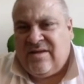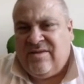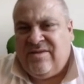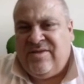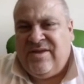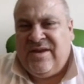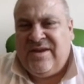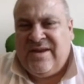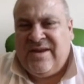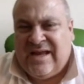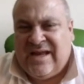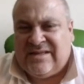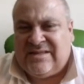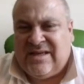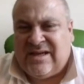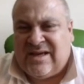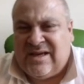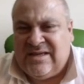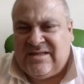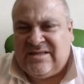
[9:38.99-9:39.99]
the
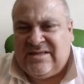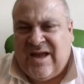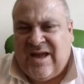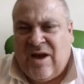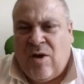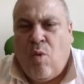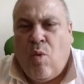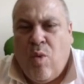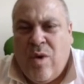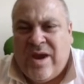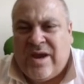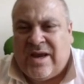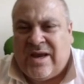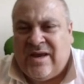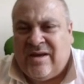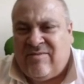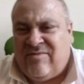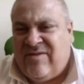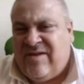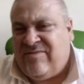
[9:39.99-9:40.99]
Nasdaq is now
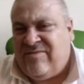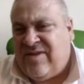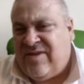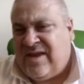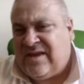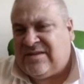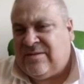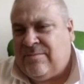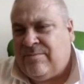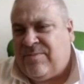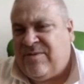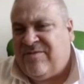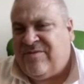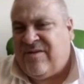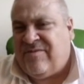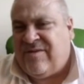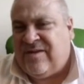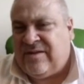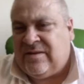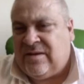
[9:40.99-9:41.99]
weaker than the S&P
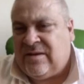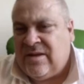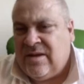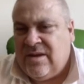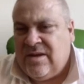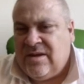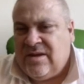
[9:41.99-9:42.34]
500.